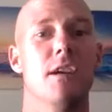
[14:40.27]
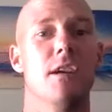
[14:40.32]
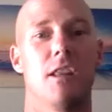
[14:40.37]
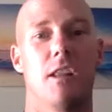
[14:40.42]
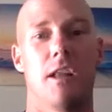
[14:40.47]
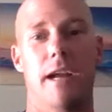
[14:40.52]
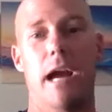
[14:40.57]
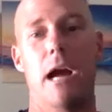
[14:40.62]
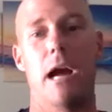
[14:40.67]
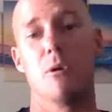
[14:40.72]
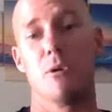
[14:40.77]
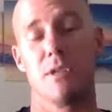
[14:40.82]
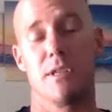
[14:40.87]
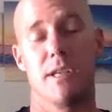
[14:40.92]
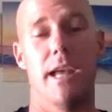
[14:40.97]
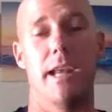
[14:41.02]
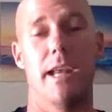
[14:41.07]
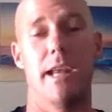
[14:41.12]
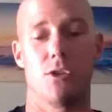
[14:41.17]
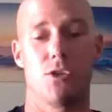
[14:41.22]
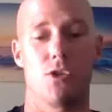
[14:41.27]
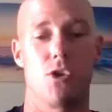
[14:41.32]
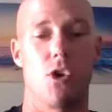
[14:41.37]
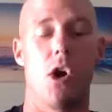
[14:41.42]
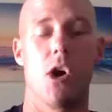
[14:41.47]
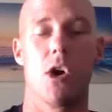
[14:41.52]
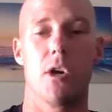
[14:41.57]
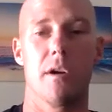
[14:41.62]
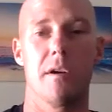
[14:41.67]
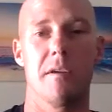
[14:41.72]
I was getting
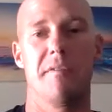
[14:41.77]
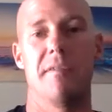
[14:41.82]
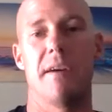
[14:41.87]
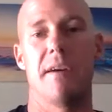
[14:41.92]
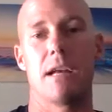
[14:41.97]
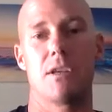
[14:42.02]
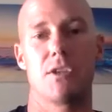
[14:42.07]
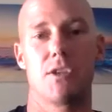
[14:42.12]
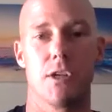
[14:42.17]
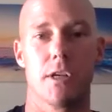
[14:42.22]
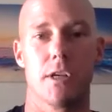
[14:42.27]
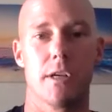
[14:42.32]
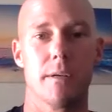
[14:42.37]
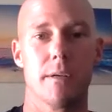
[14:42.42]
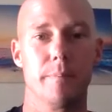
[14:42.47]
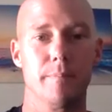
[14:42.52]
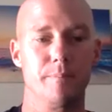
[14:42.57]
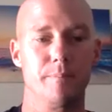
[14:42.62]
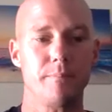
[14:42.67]
stronger and faster